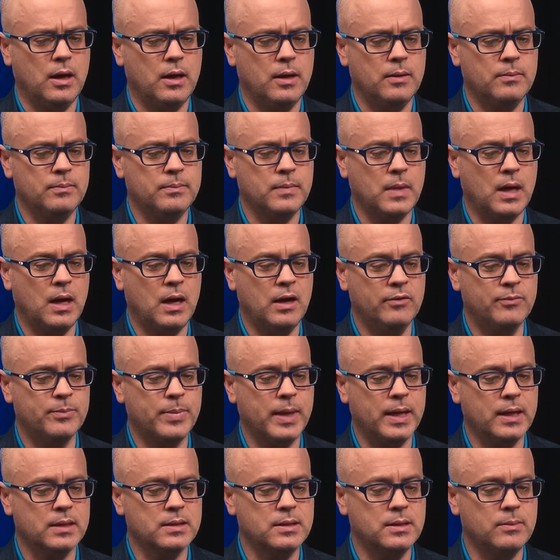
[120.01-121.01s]
Um, I
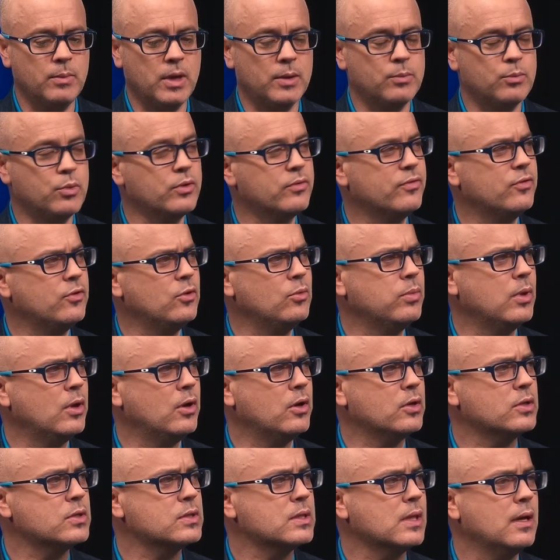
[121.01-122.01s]
backed him up with full
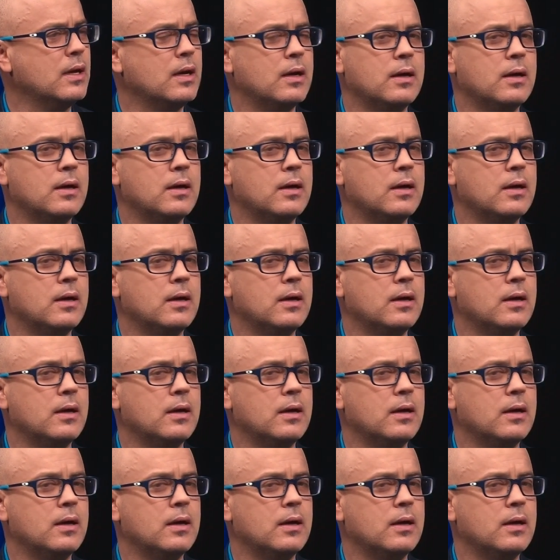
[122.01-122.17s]
blast.